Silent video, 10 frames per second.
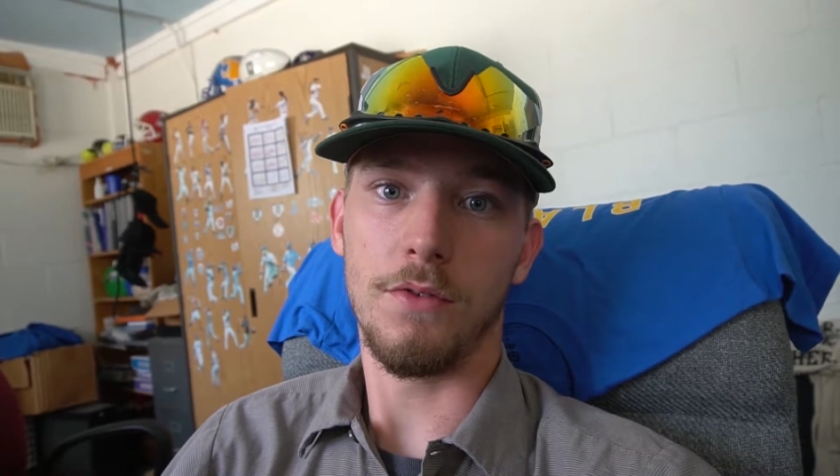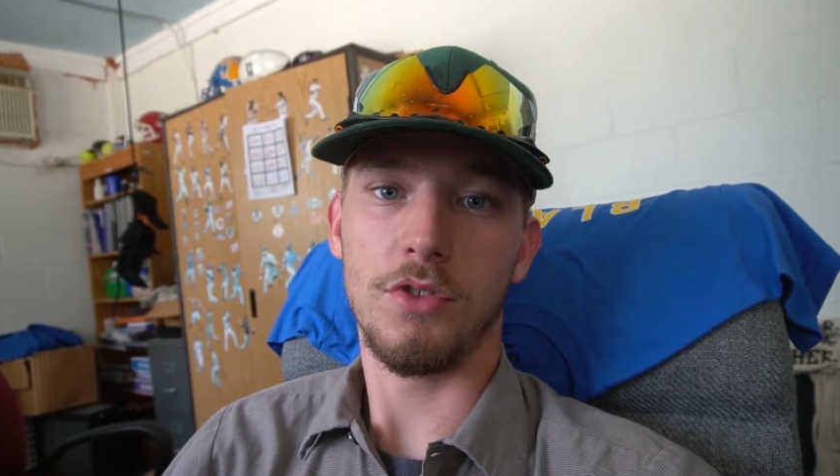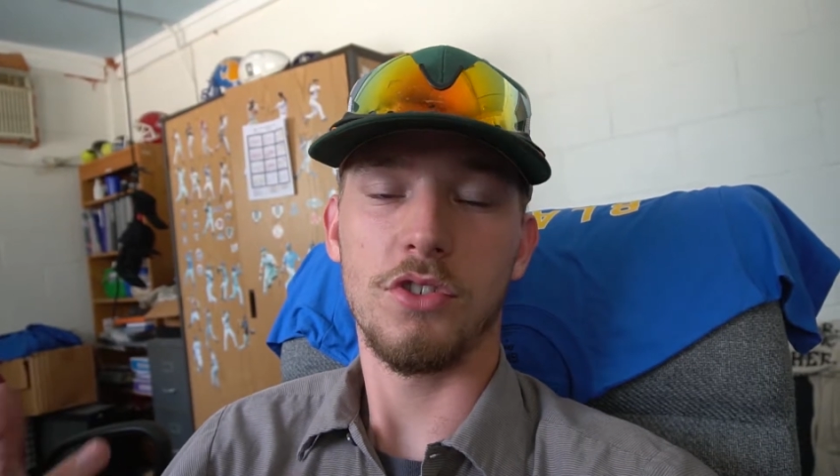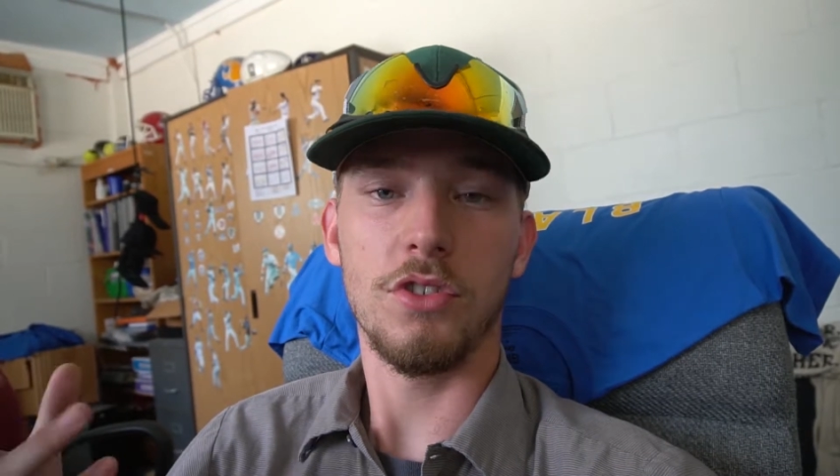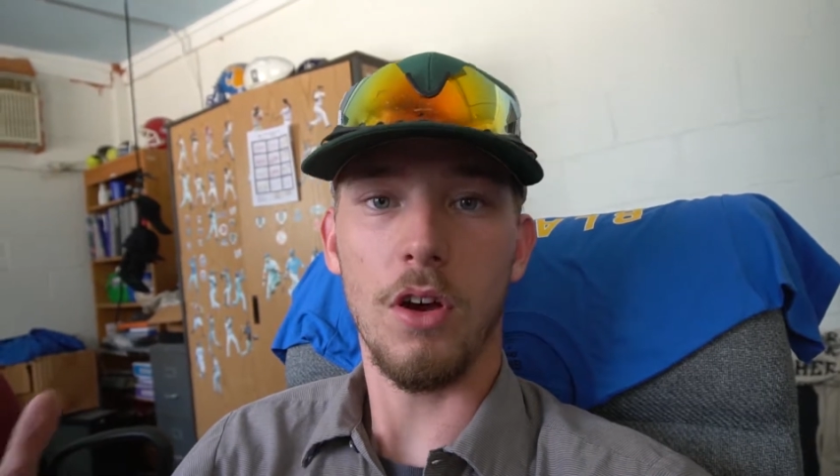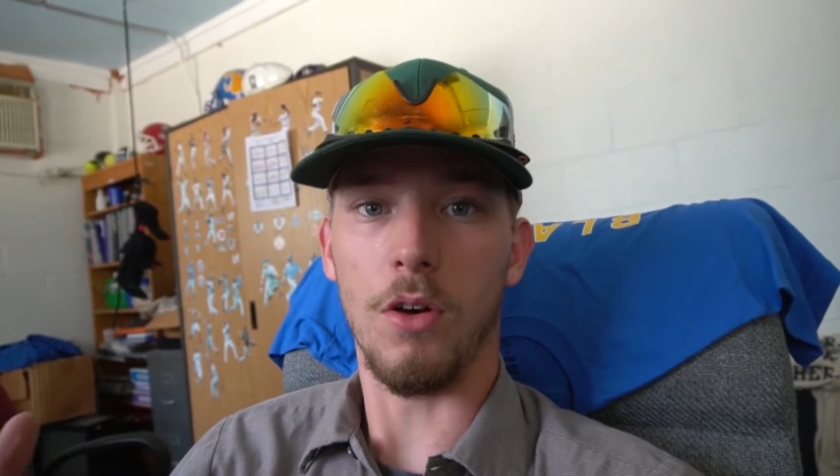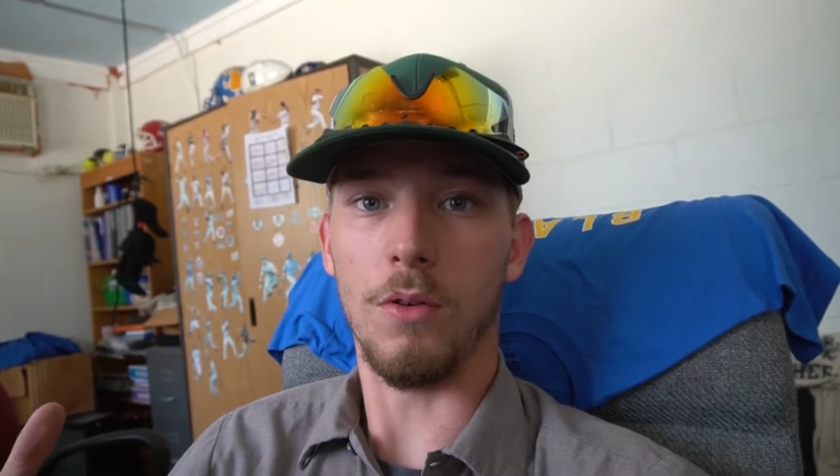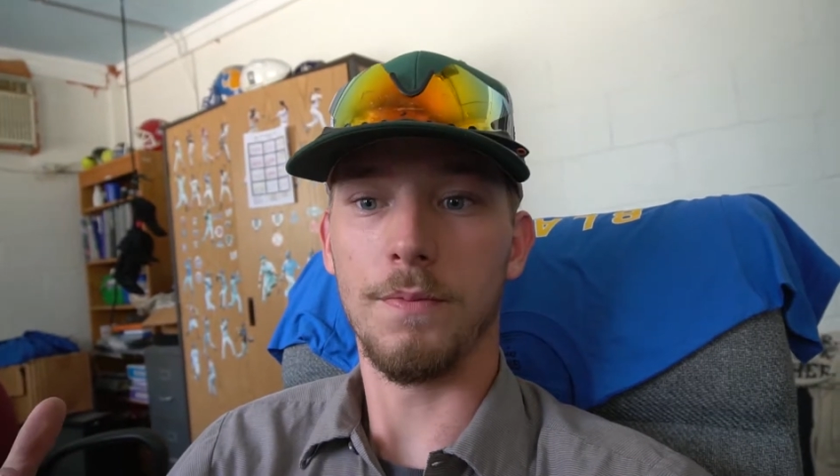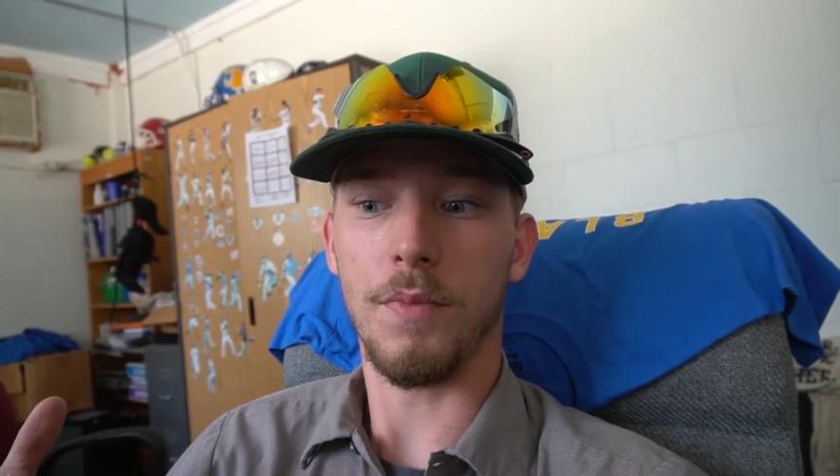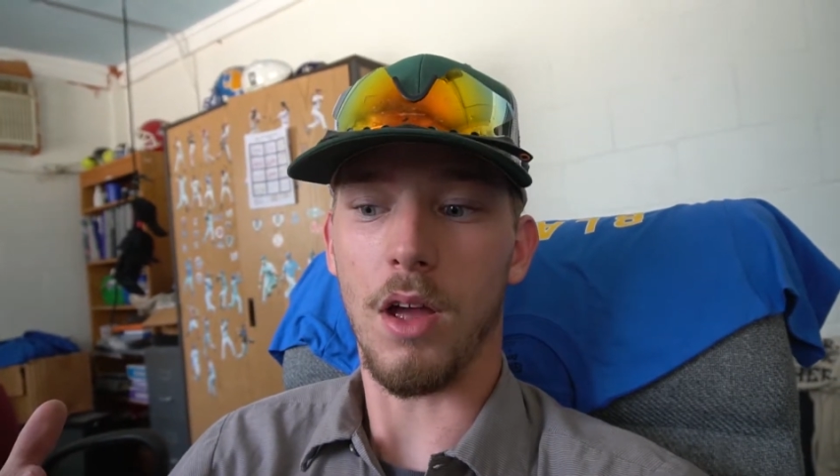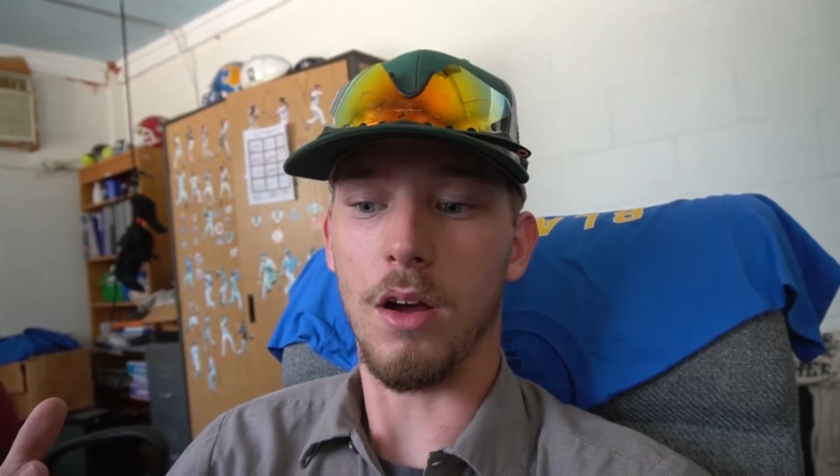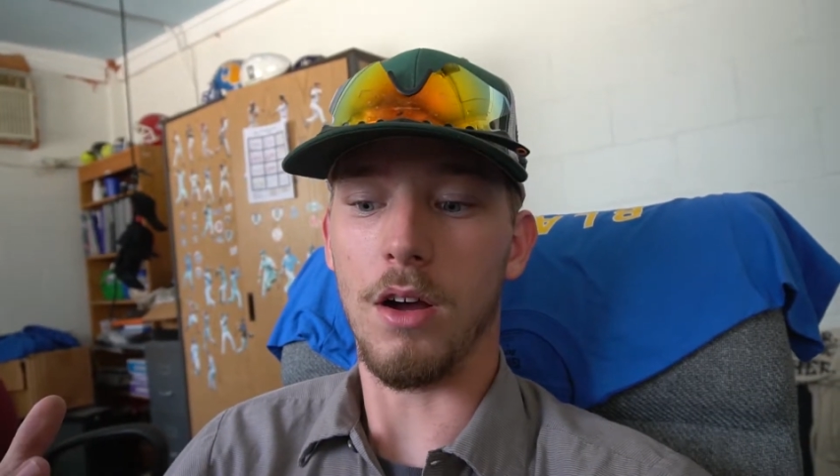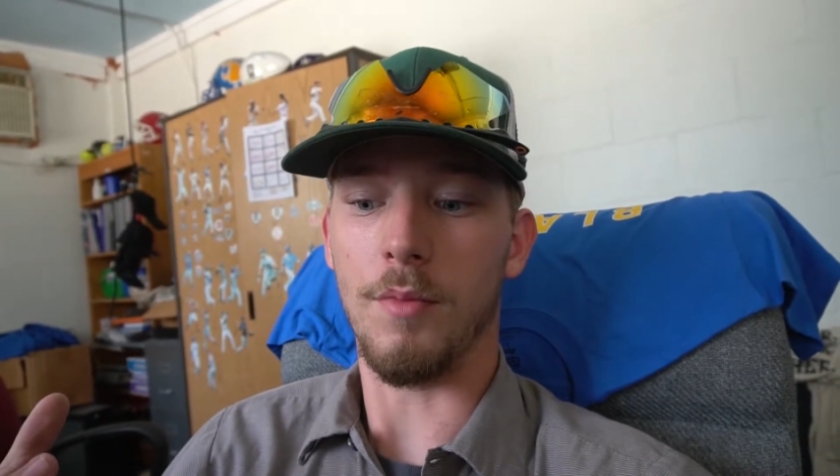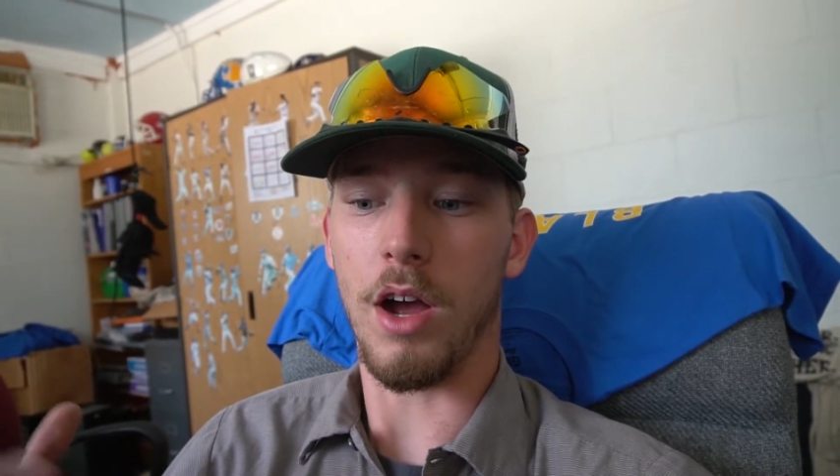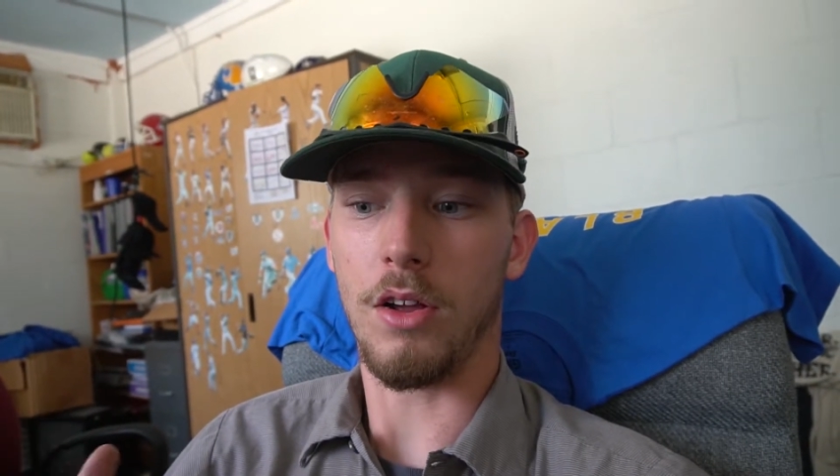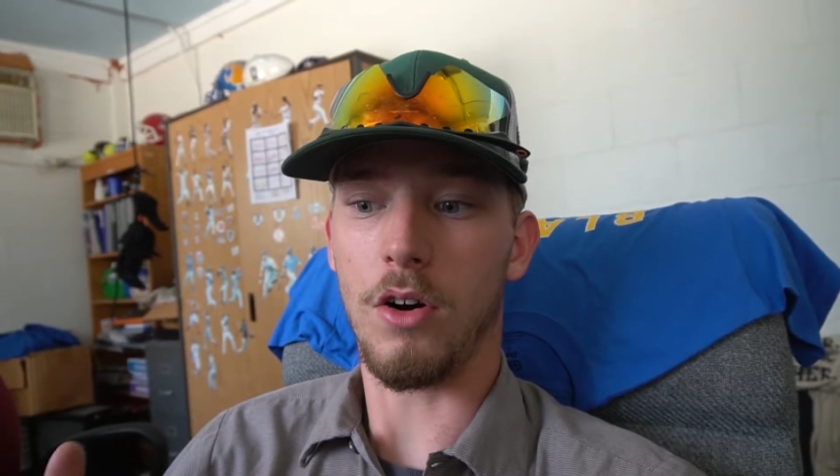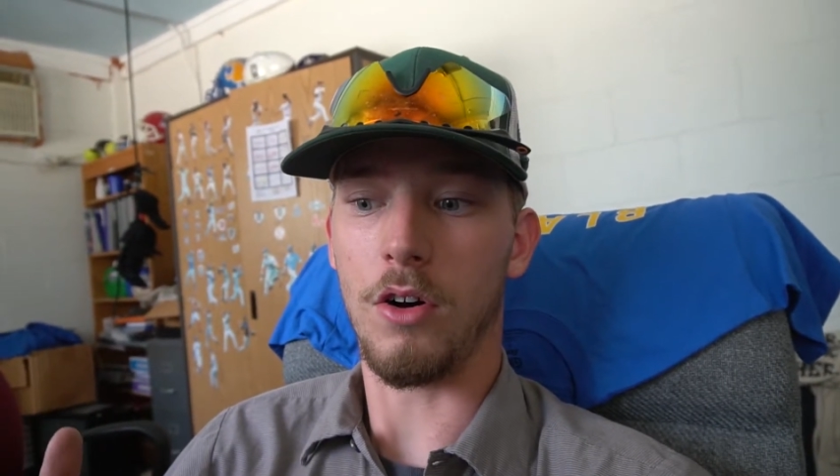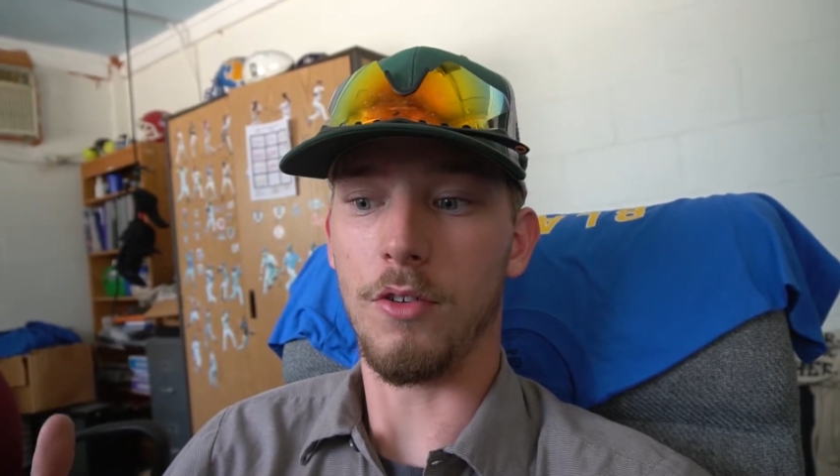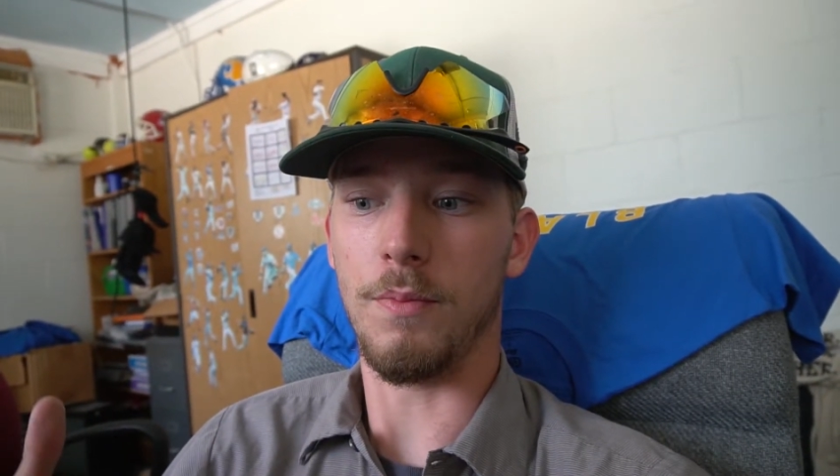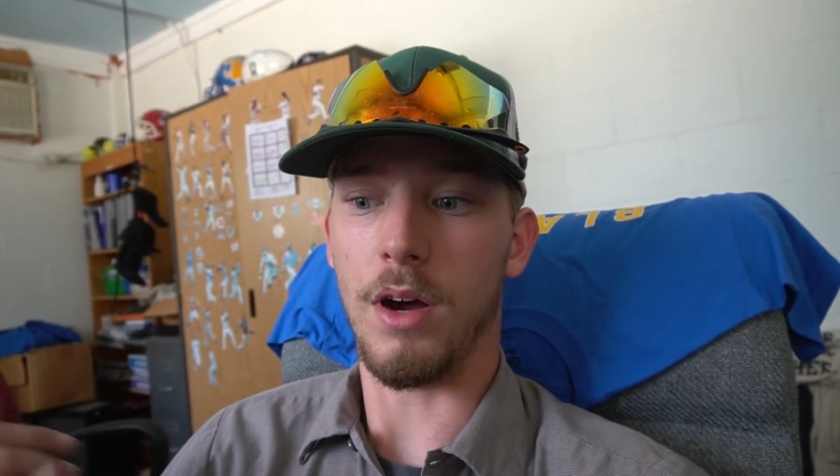So I
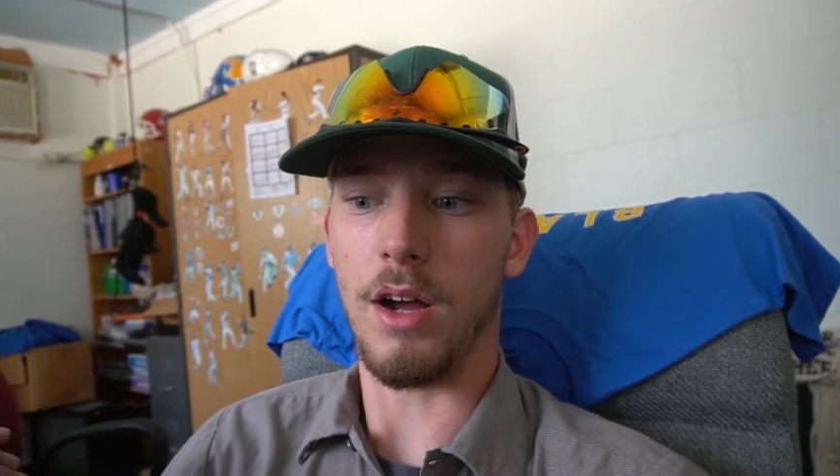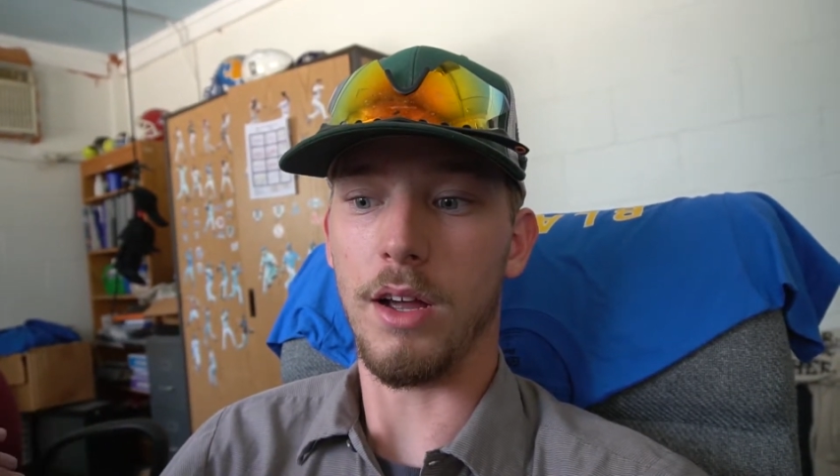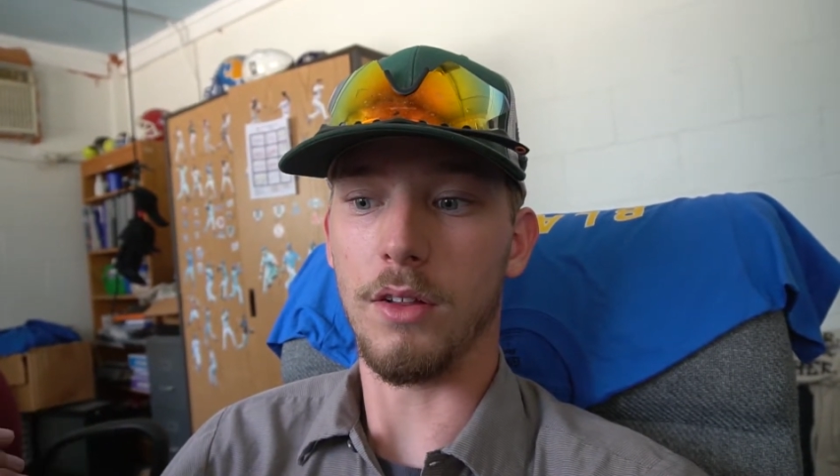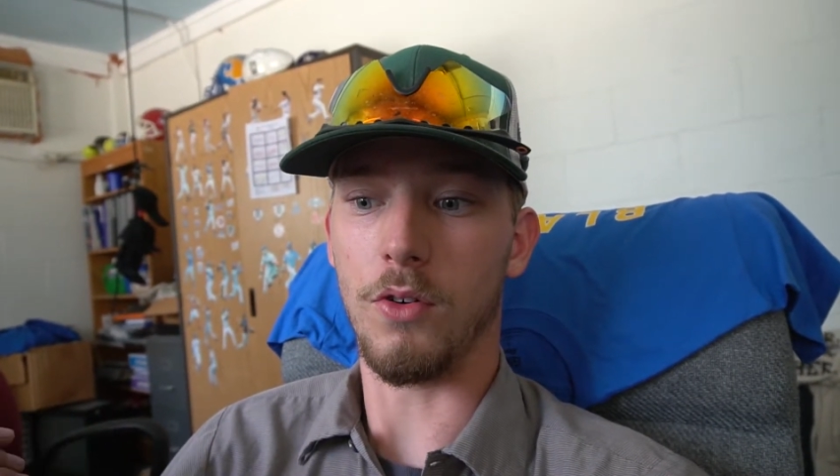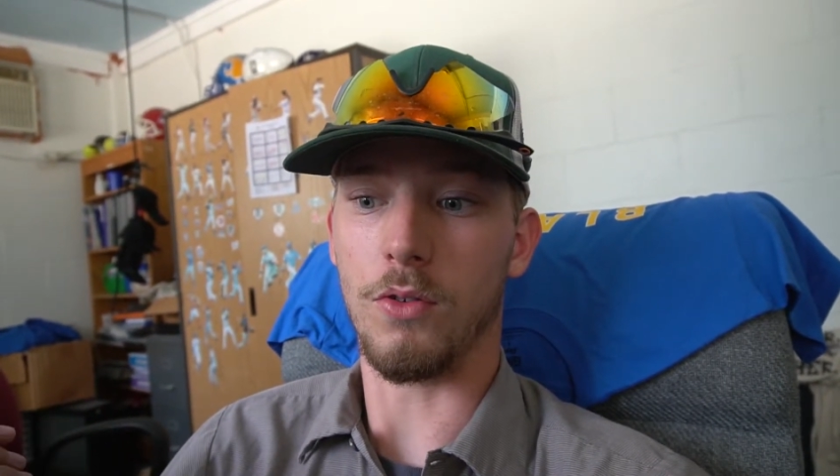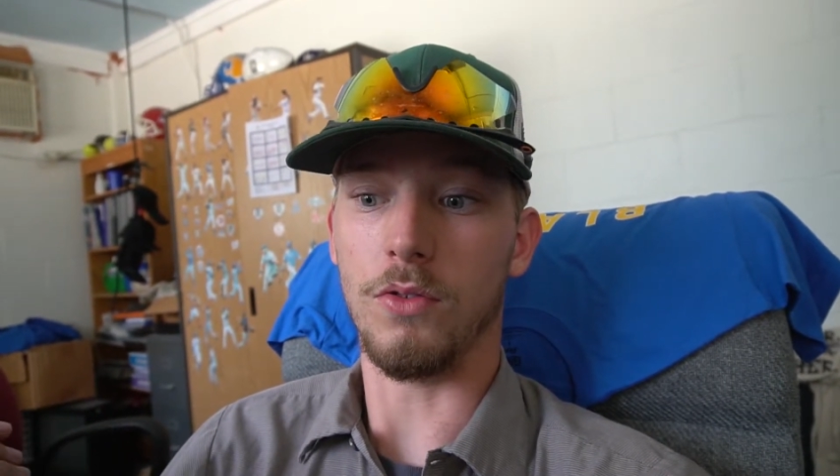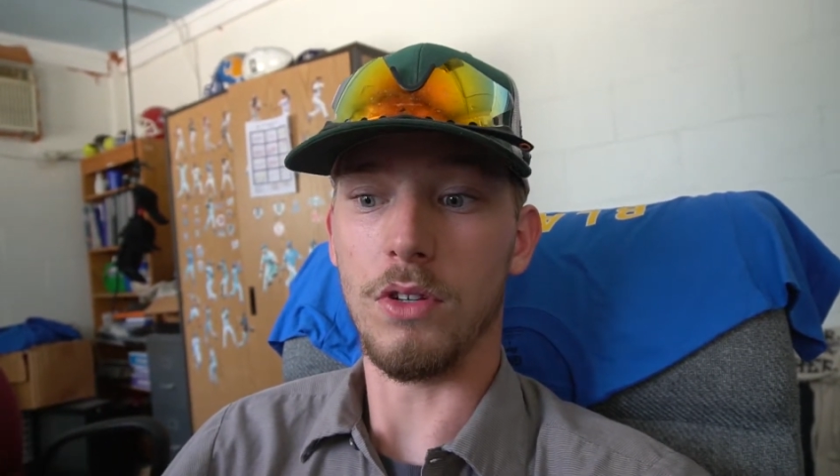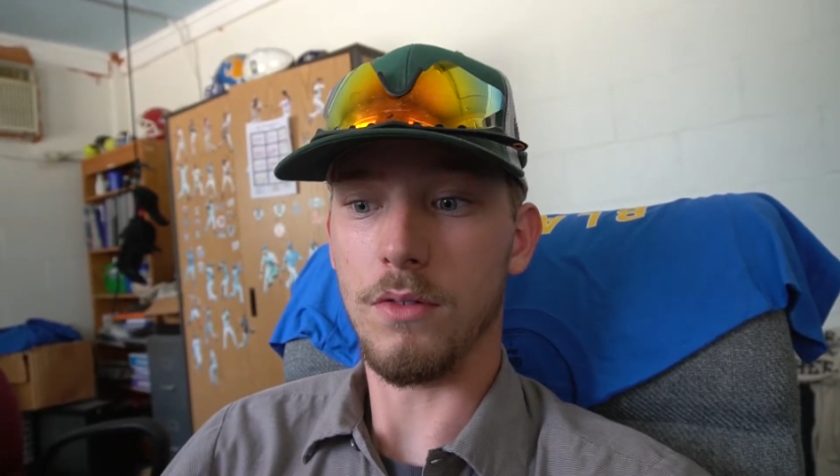called my local